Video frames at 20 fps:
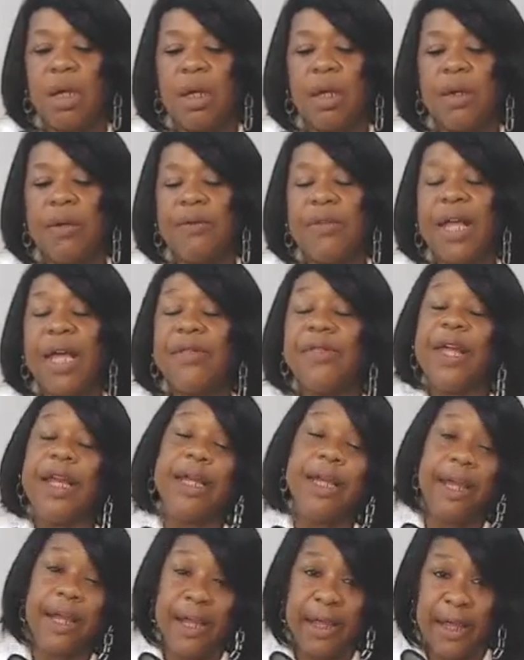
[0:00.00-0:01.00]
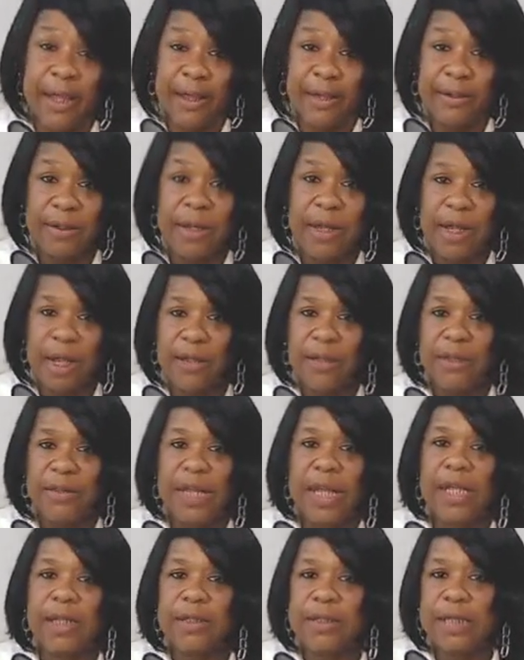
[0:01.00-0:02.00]
that they can, and that they
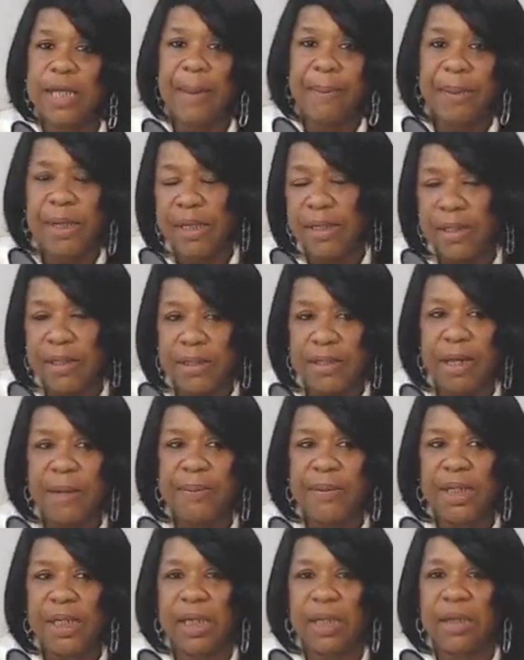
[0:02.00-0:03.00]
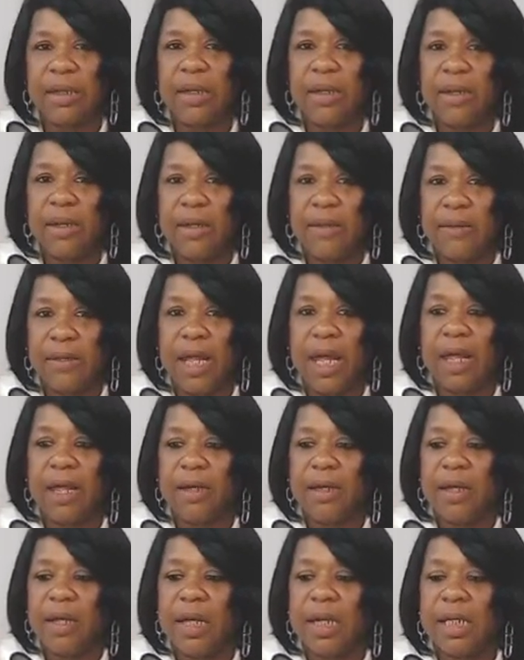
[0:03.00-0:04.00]
can step into something that
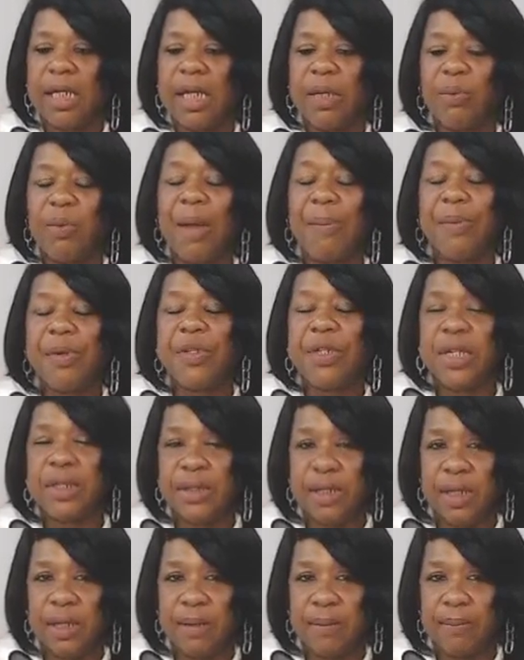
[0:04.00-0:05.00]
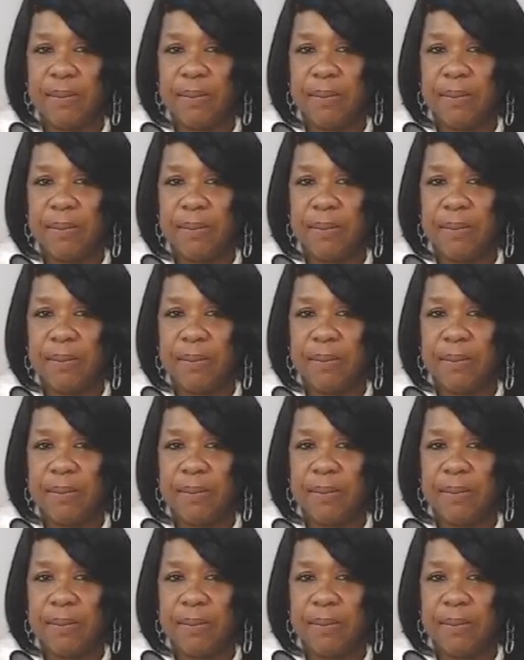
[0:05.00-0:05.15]
can represent them